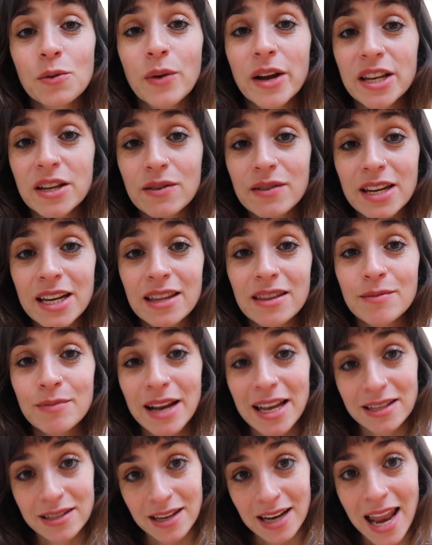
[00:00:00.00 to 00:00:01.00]
when you need them
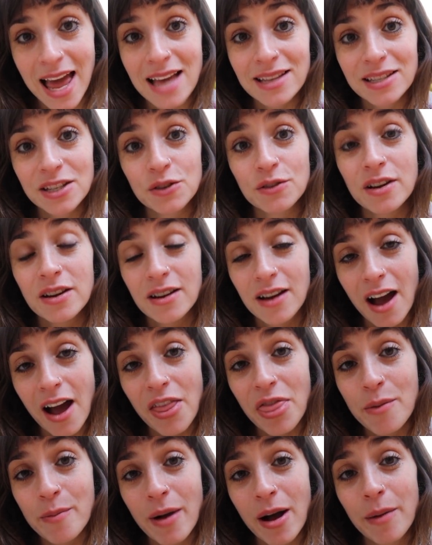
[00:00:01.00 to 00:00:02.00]
less and less, you can
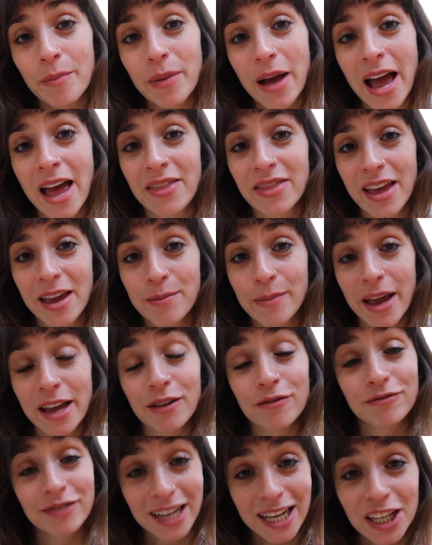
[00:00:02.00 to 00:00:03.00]
cut them up and they
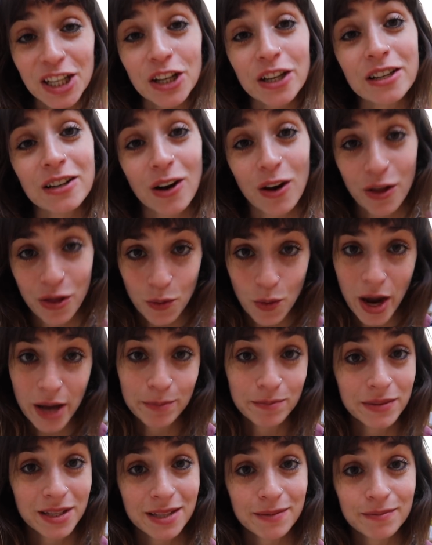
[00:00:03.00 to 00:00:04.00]
make really good cloth
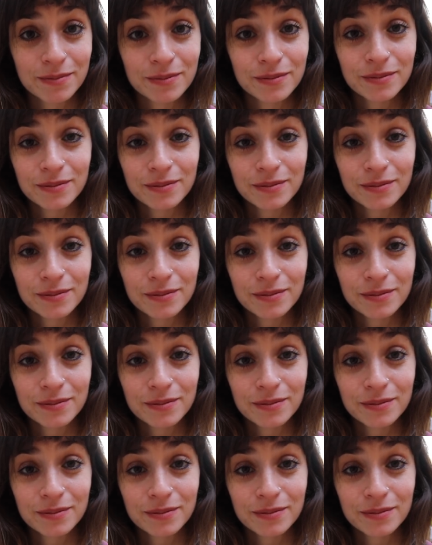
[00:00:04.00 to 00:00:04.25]
wipes.